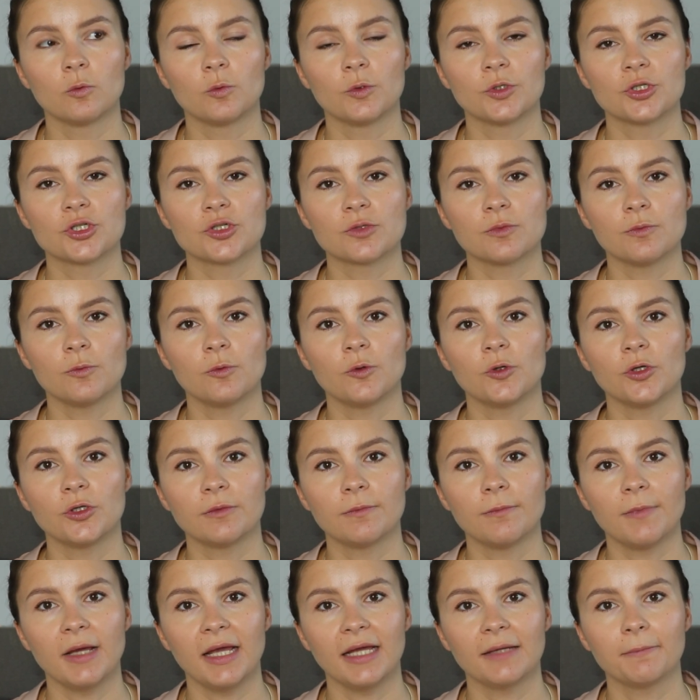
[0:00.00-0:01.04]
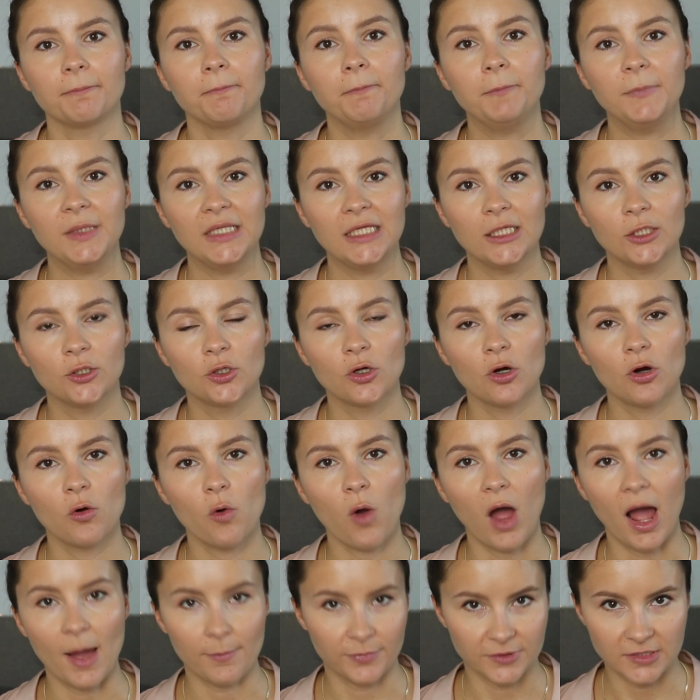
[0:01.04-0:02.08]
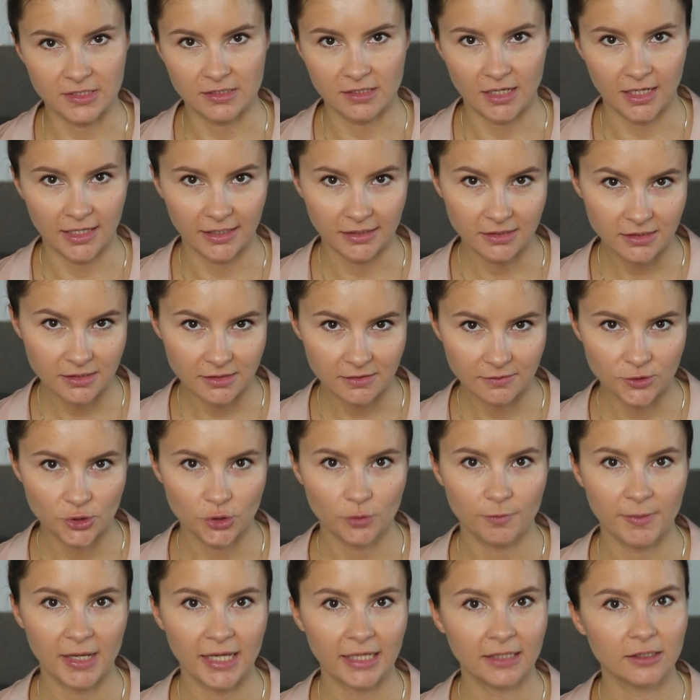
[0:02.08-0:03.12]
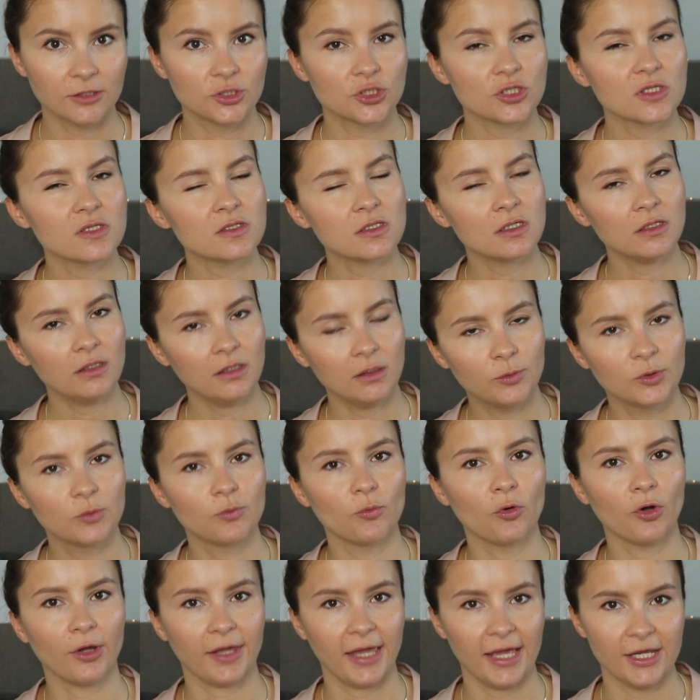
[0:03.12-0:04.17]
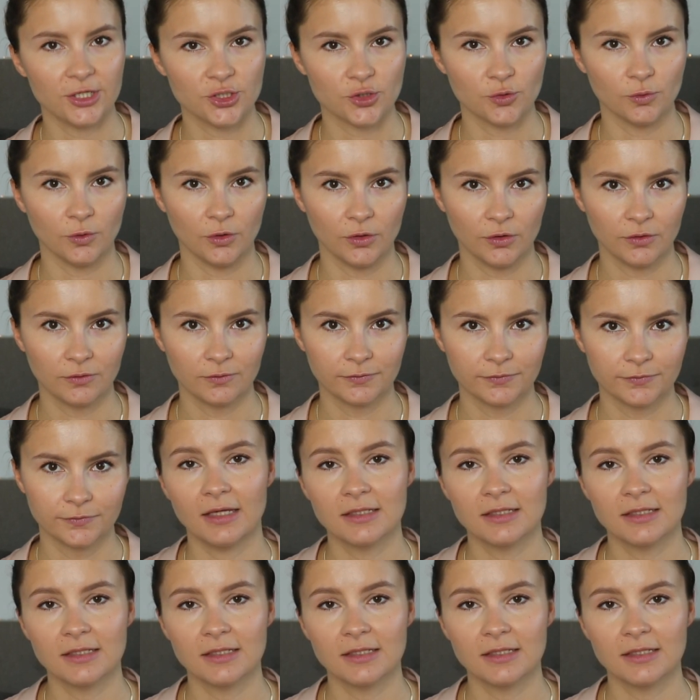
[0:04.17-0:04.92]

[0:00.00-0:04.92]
which would make me go up a size to make it just a little bit more casual.